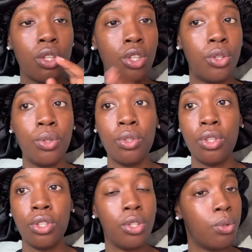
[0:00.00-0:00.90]

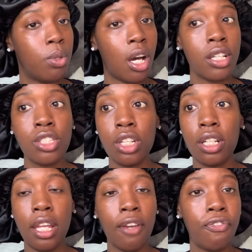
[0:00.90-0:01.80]
you you lost your
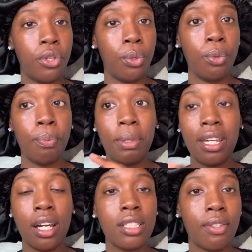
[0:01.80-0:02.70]
nephew
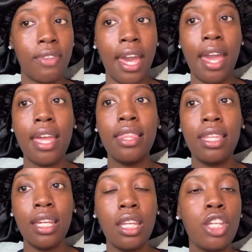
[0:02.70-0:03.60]
because of that and
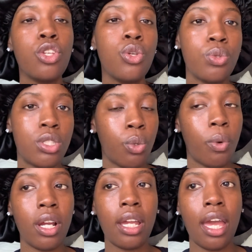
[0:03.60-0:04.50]
then he used to
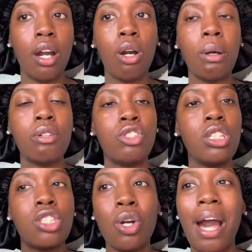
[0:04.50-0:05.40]
work at
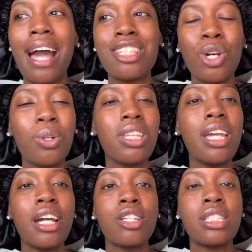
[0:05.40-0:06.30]
olg so i totally
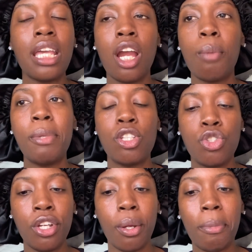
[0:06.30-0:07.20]
understand her being
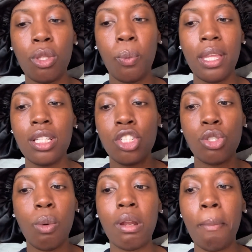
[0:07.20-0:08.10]
triggered but the way that she's
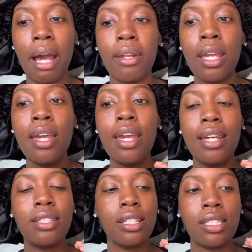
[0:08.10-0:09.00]
going about it
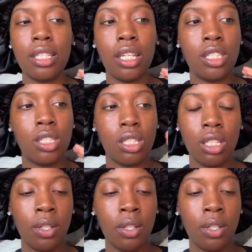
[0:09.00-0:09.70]
it just it's